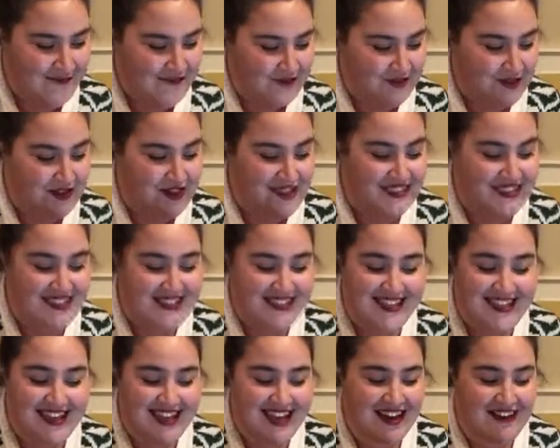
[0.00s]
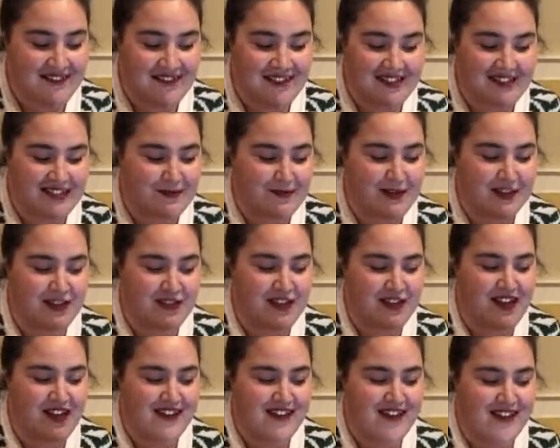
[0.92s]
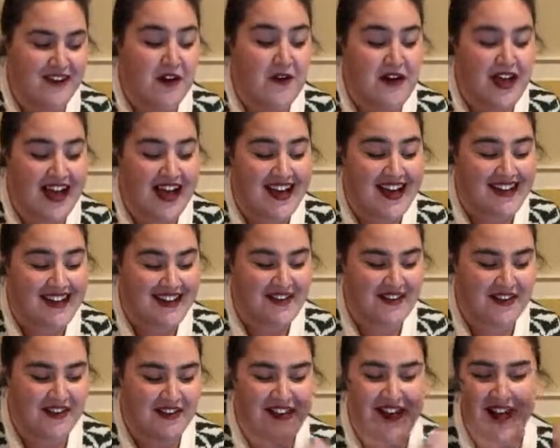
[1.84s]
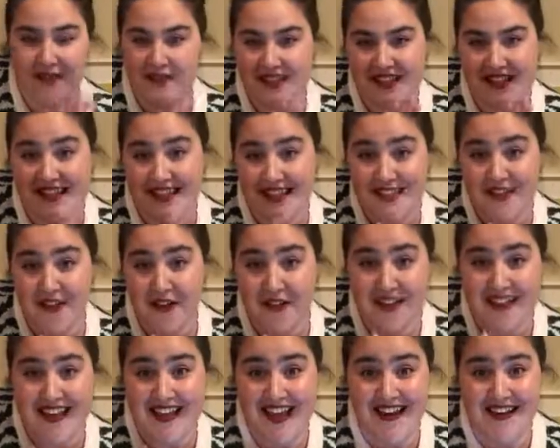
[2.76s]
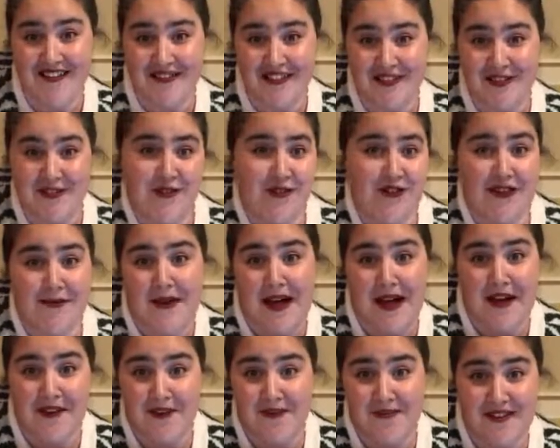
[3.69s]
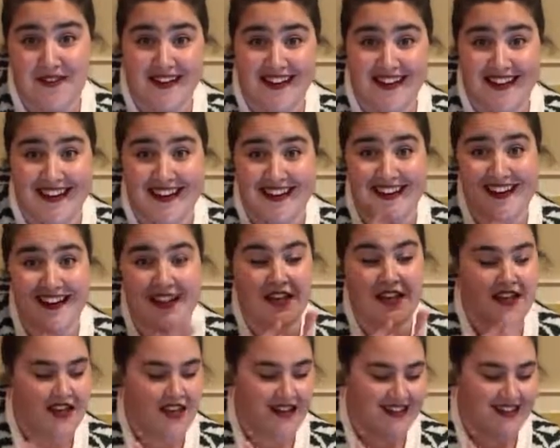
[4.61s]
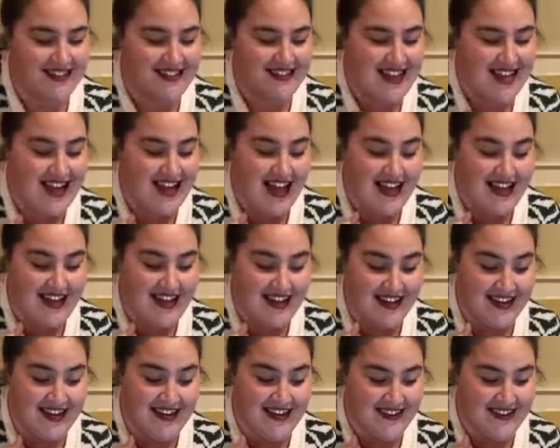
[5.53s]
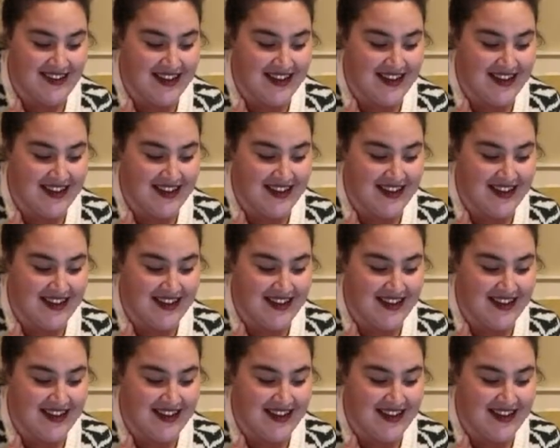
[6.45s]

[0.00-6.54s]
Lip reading: Christine D can't resist much longer. Okay, you'll have to let us know at the end of this stream how you're feeling, because I get it.